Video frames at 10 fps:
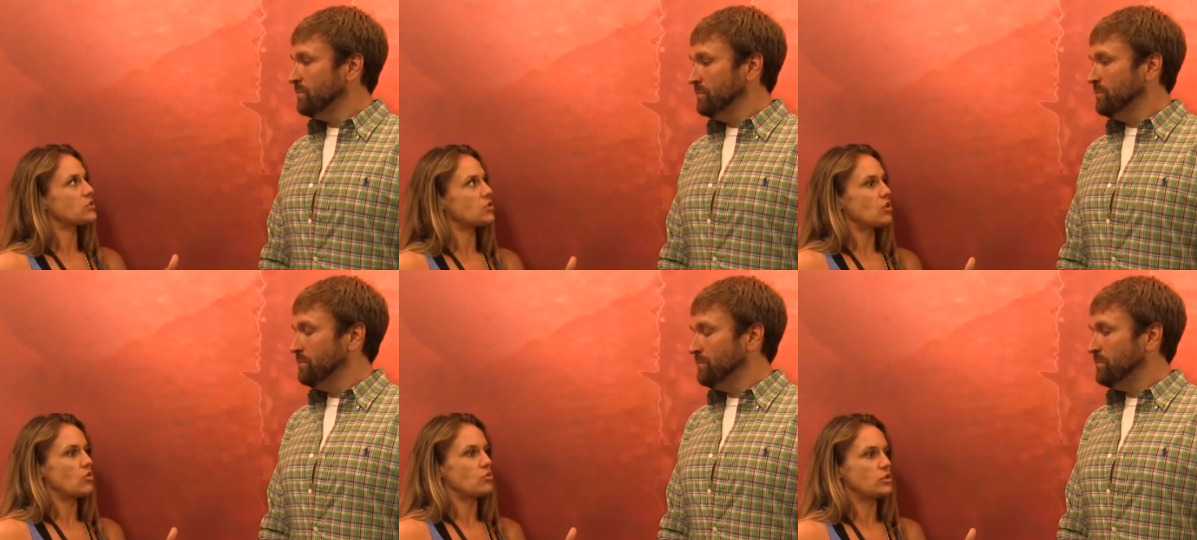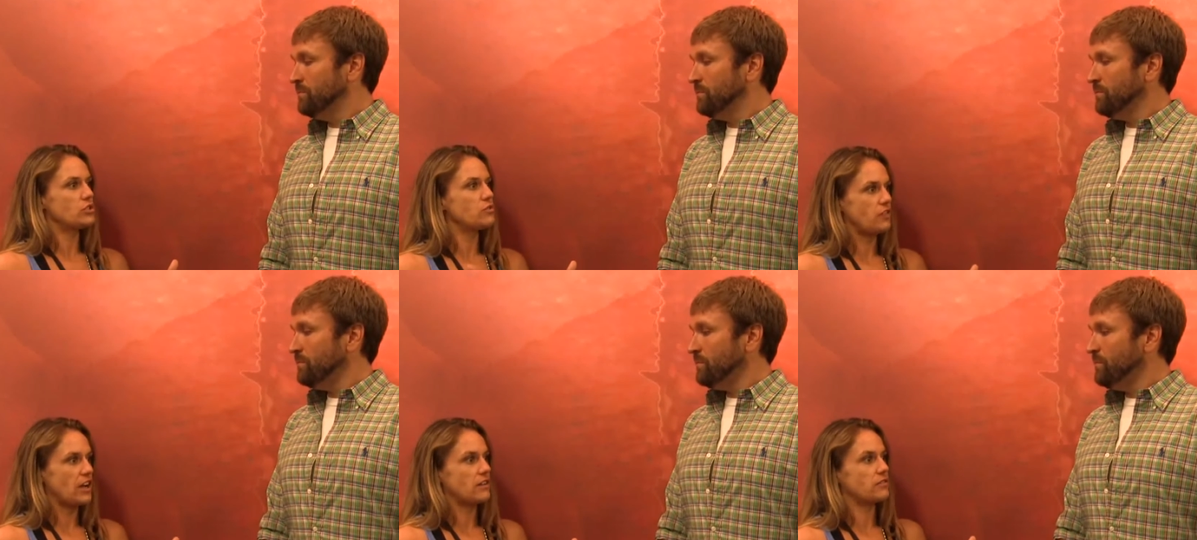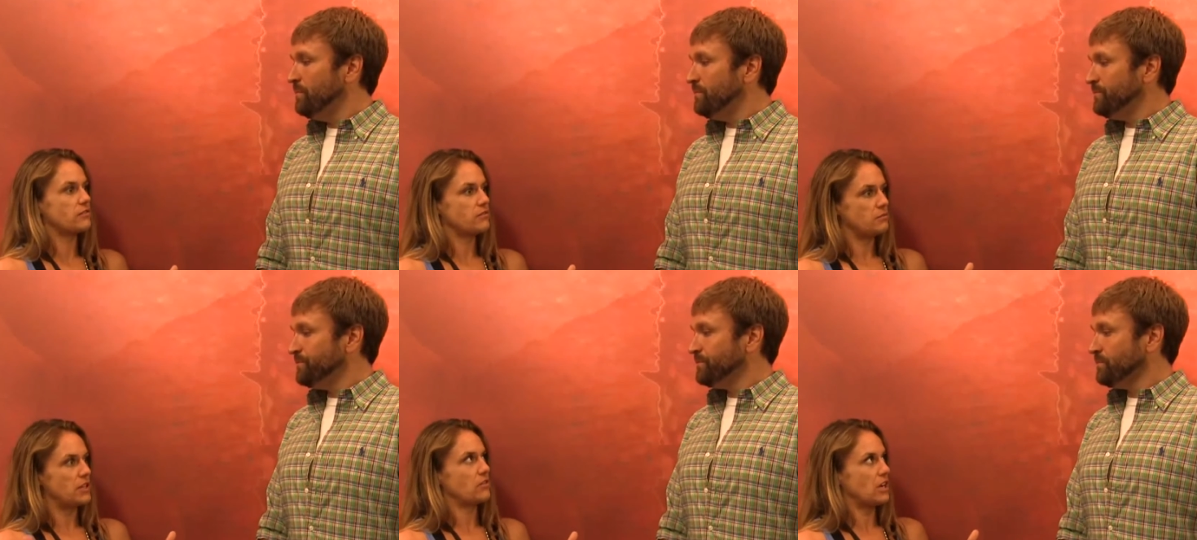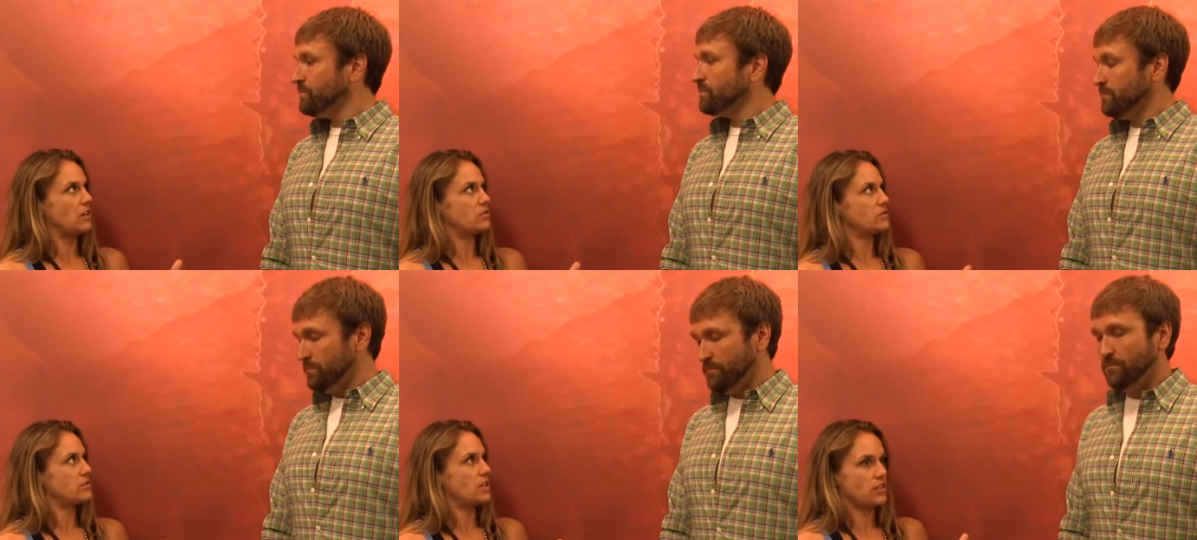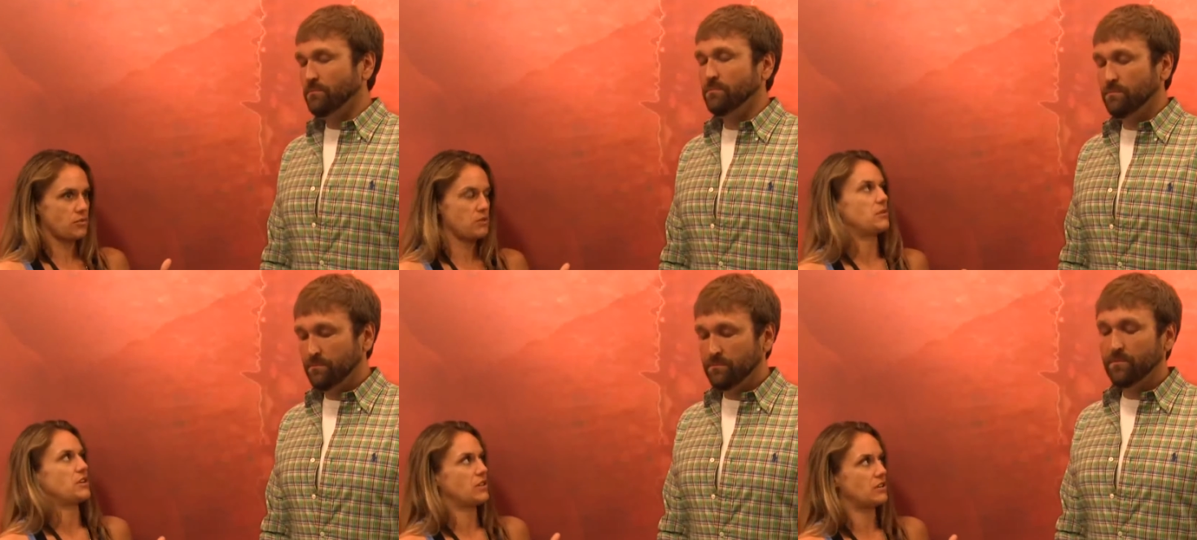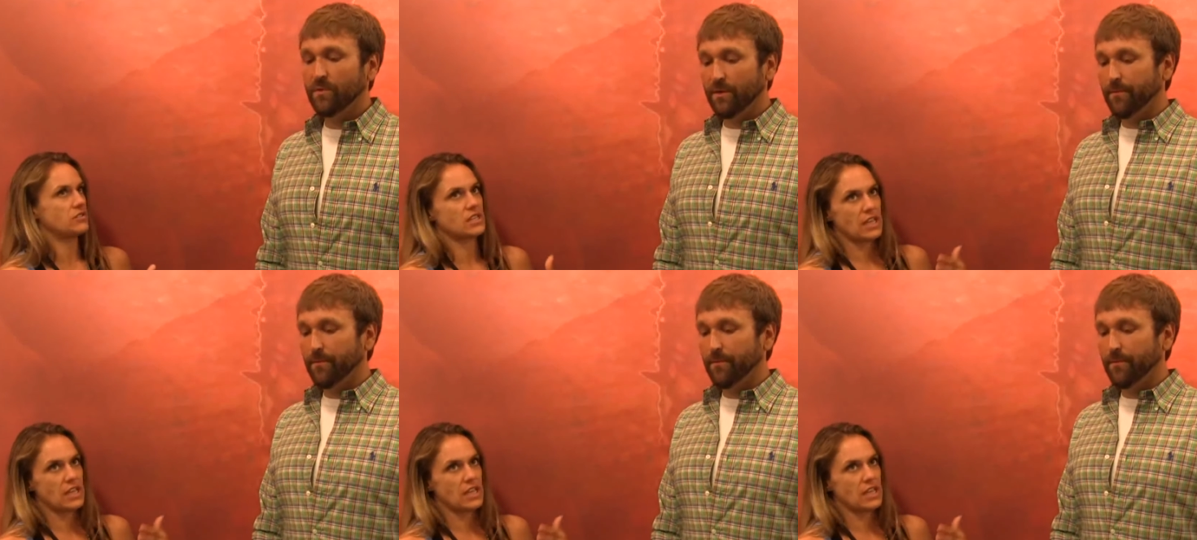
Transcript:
Speaker 1: So we do five minute rounds, not three minute rounds yep.